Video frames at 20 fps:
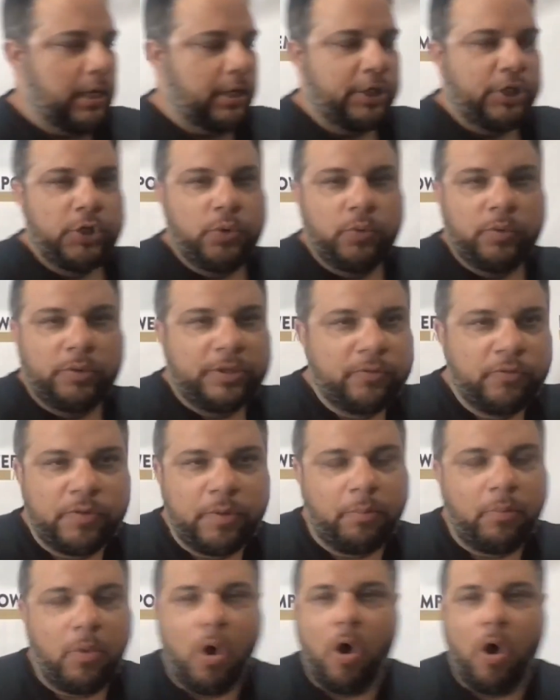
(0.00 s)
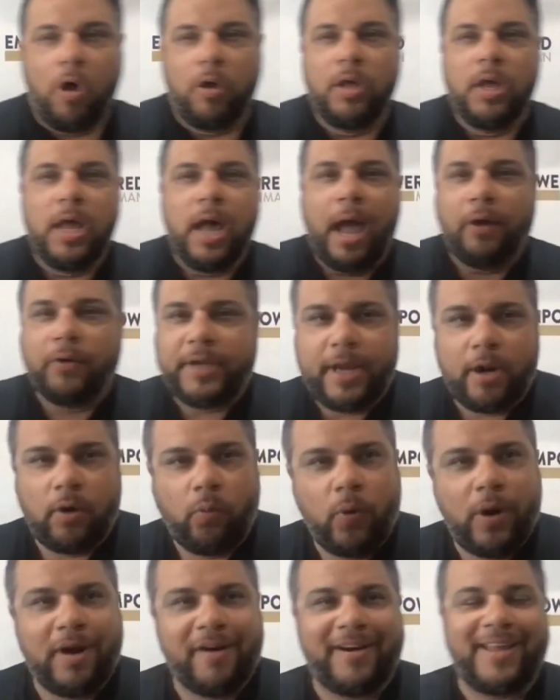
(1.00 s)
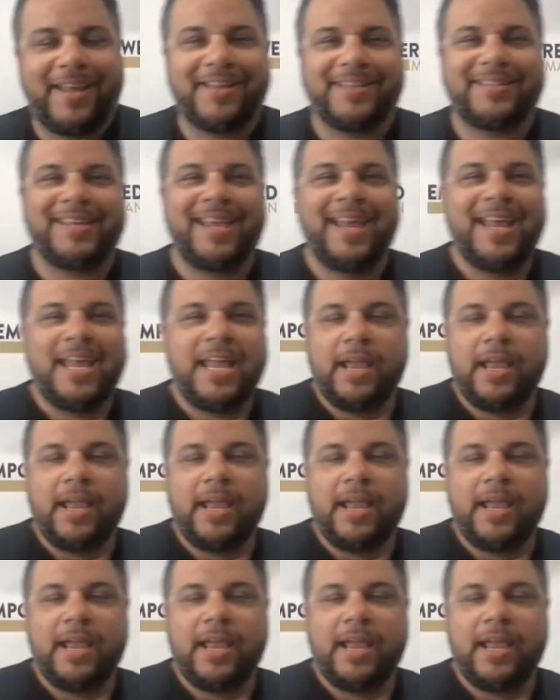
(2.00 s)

you through the mall. I don't care where it is.